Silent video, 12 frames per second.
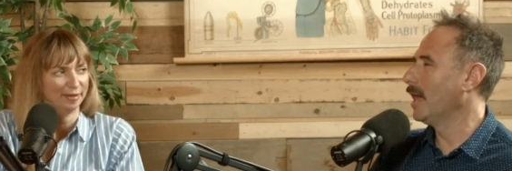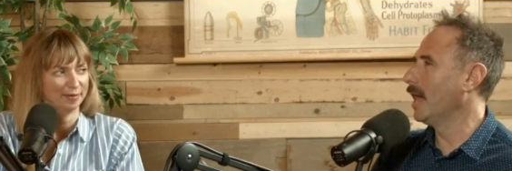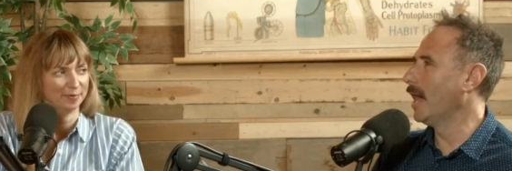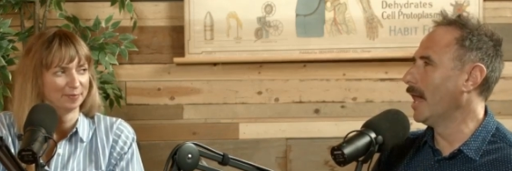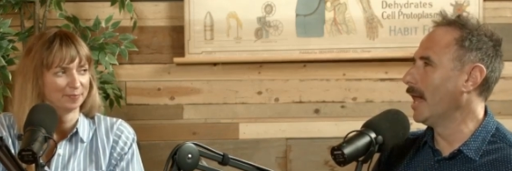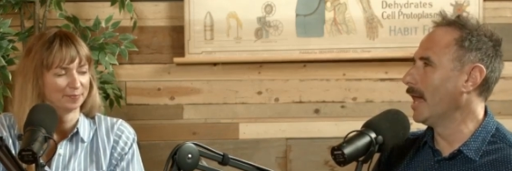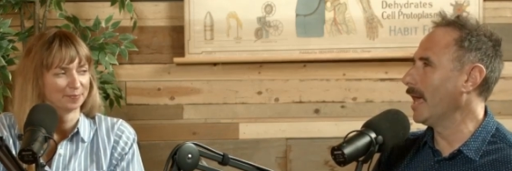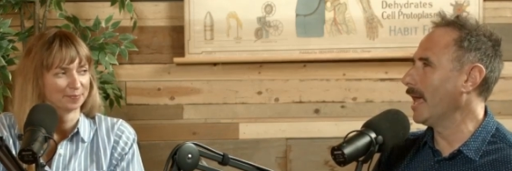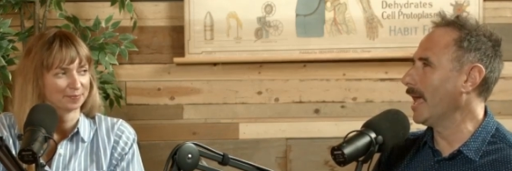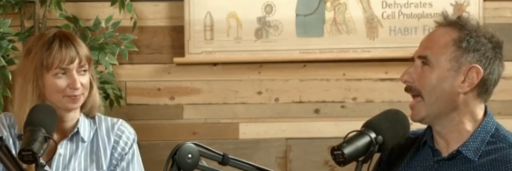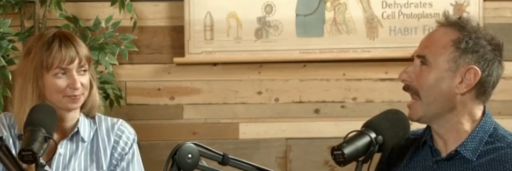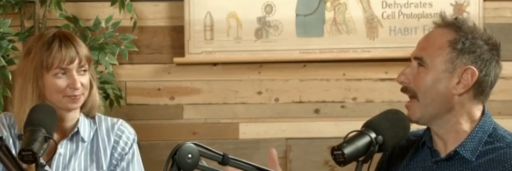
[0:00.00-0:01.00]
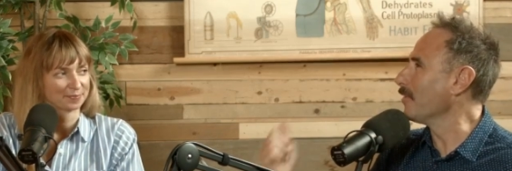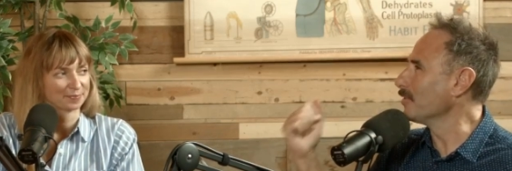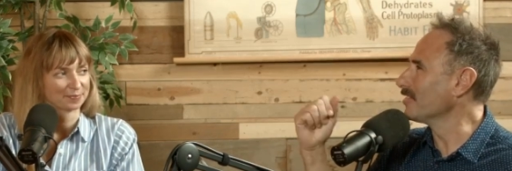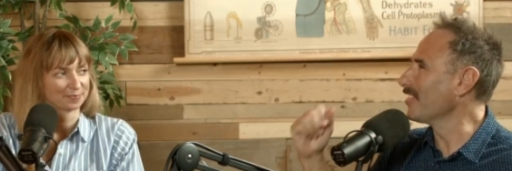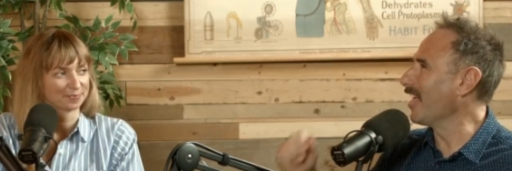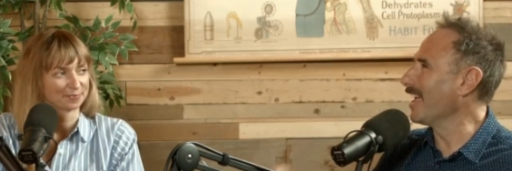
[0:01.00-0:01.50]
Speaker 1: uh, and I
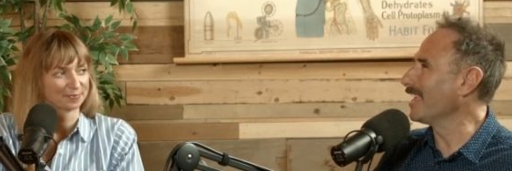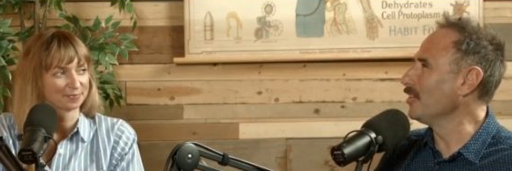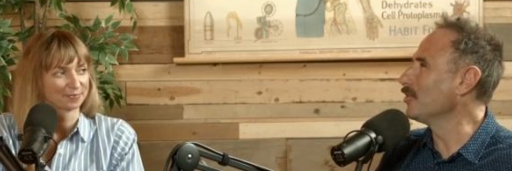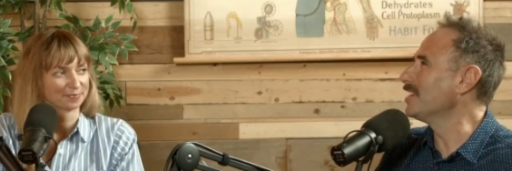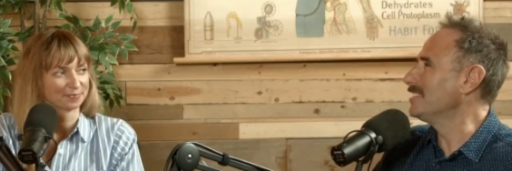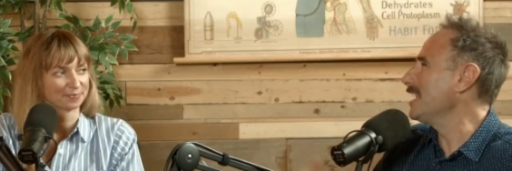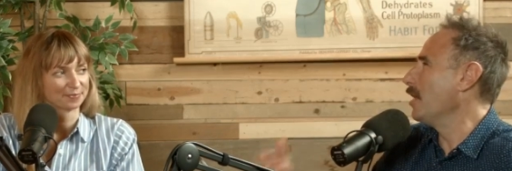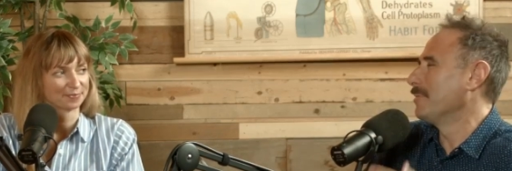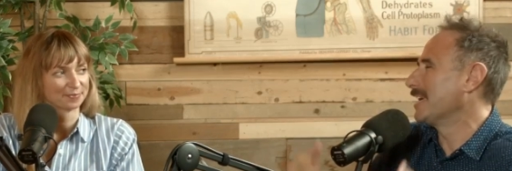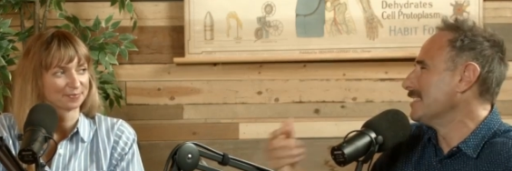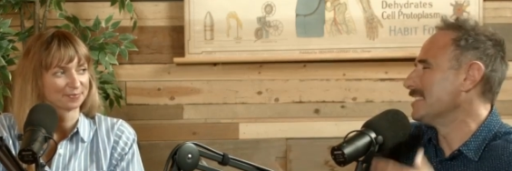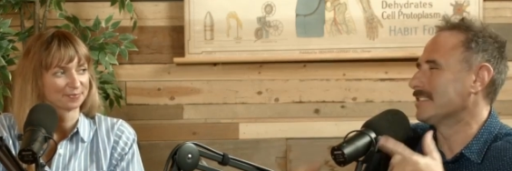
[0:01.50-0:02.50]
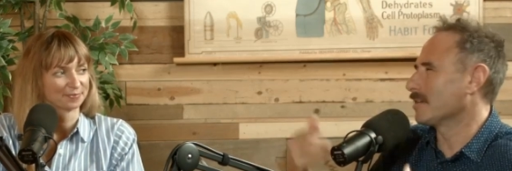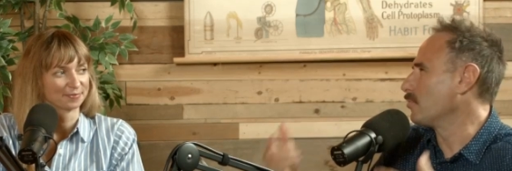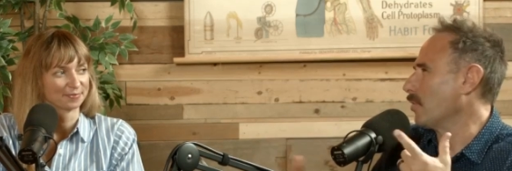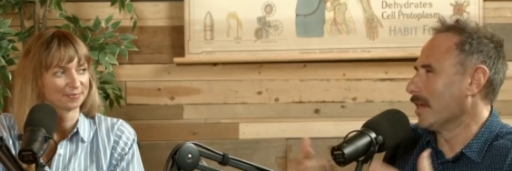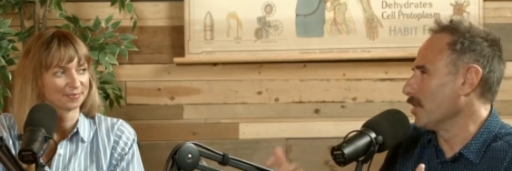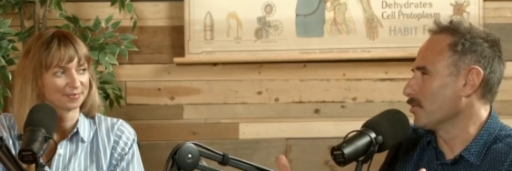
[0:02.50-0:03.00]
was like, you could tell because he's like
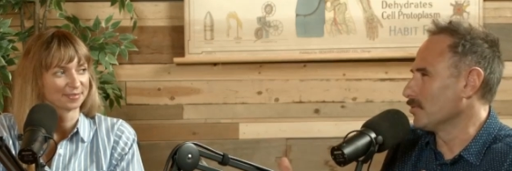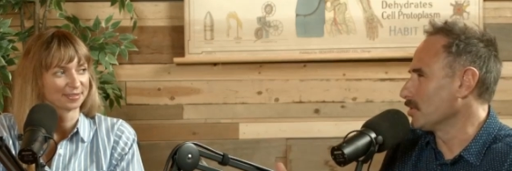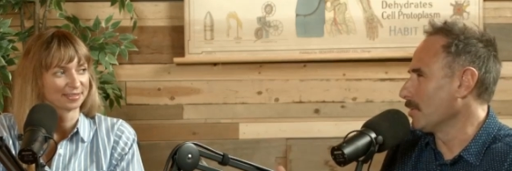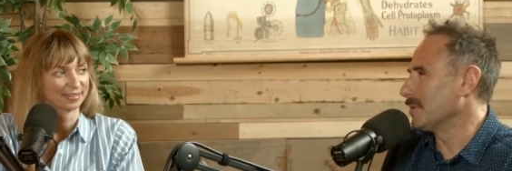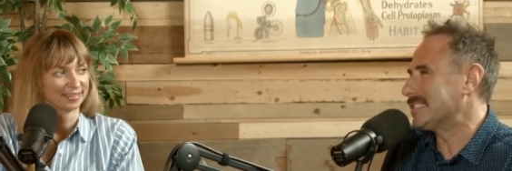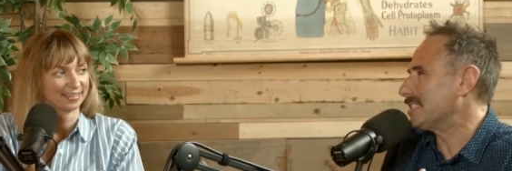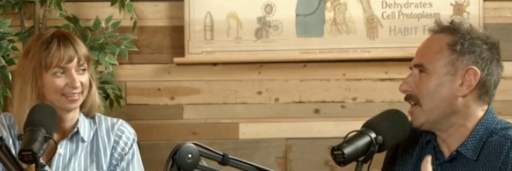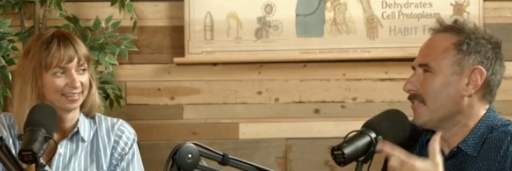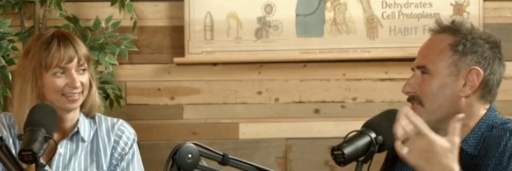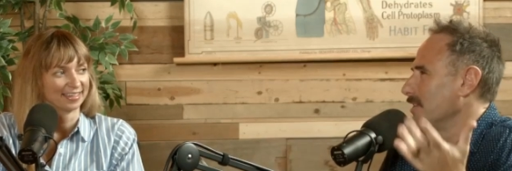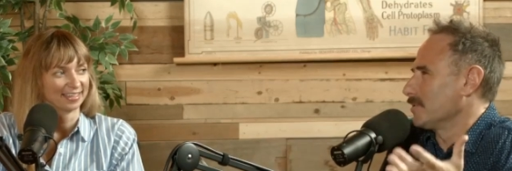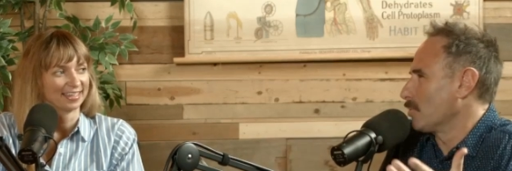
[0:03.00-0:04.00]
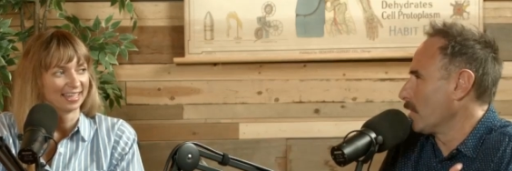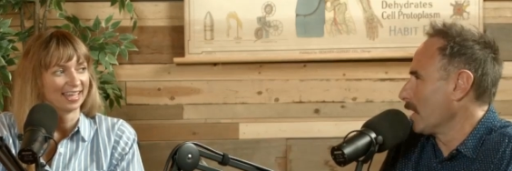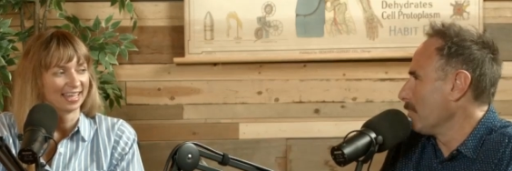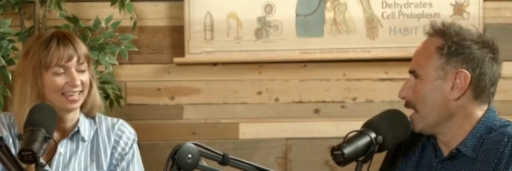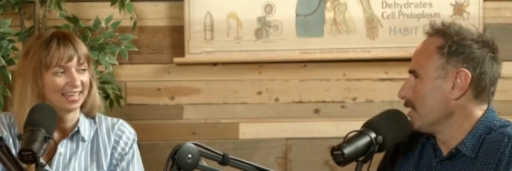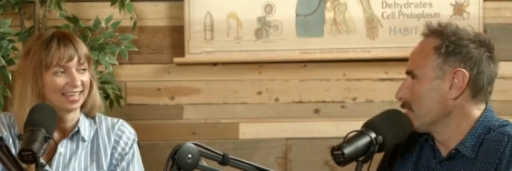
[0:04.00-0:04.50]
running through so much stuff and he's worrying
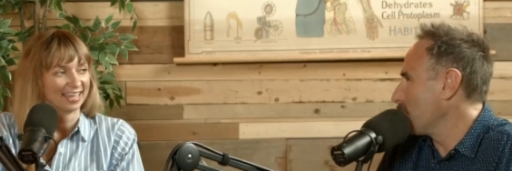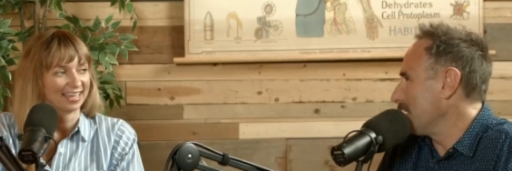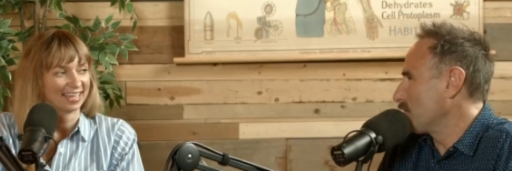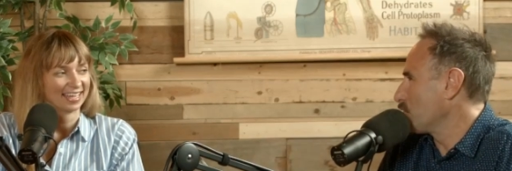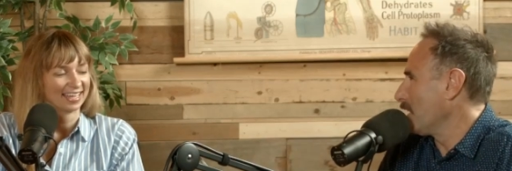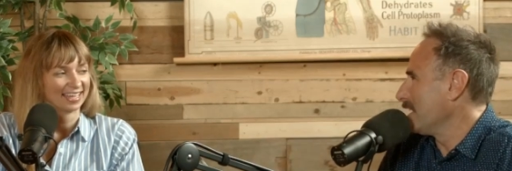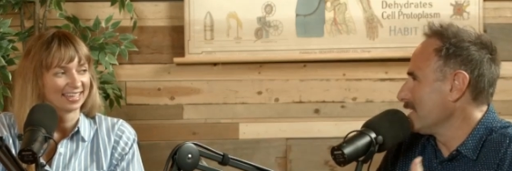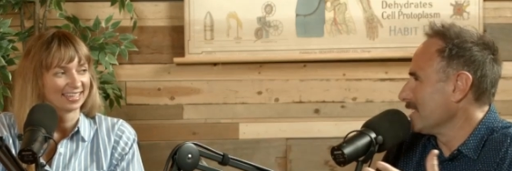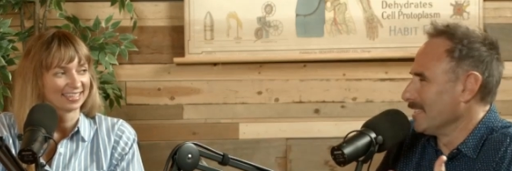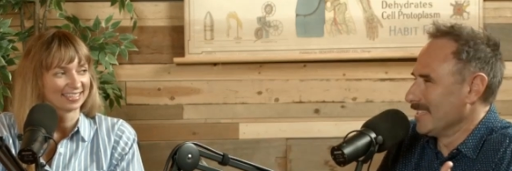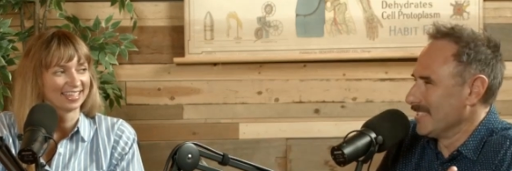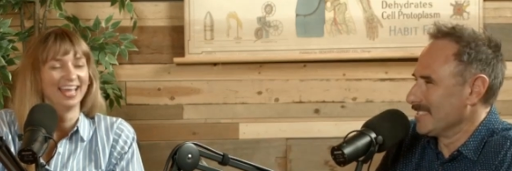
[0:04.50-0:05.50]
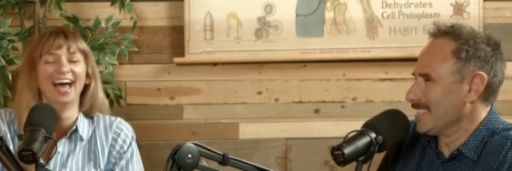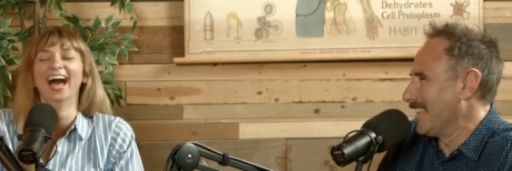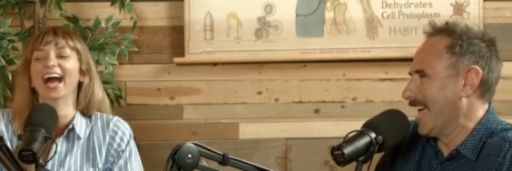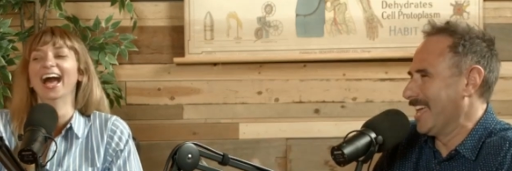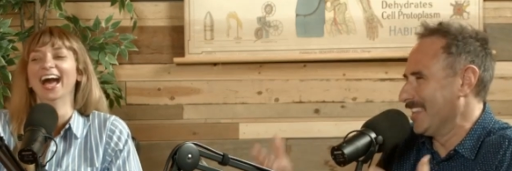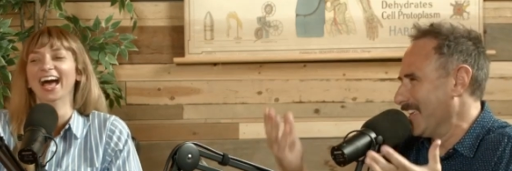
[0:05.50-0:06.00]
about his restaurant and this and
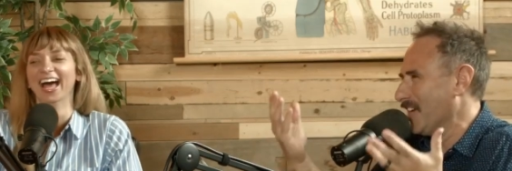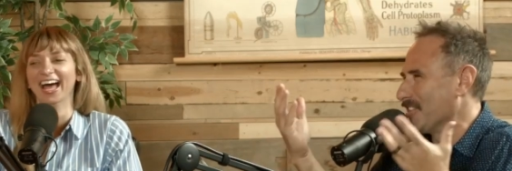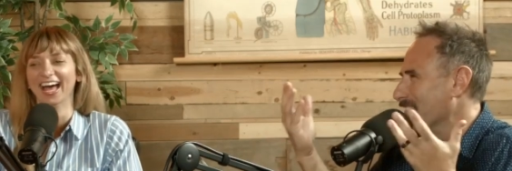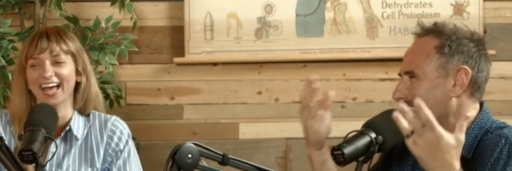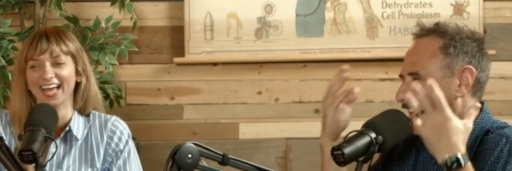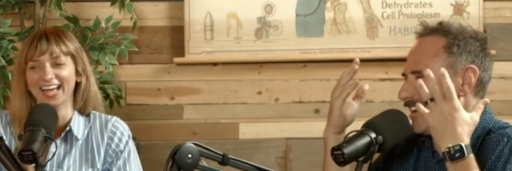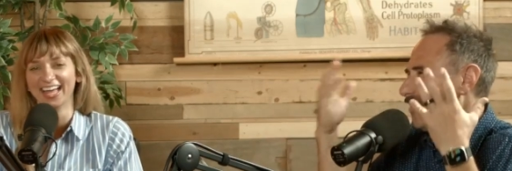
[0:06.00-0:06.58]
that and the other thing and